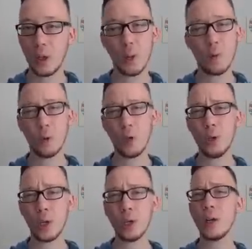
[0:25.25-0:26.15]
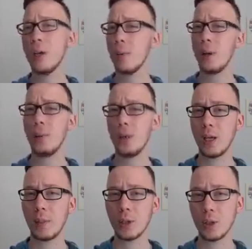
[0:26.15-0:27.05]
If you're new here, maybe think
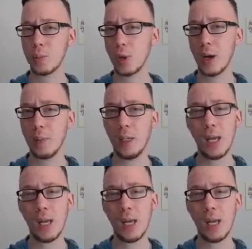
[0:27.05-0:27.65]
about subscribing,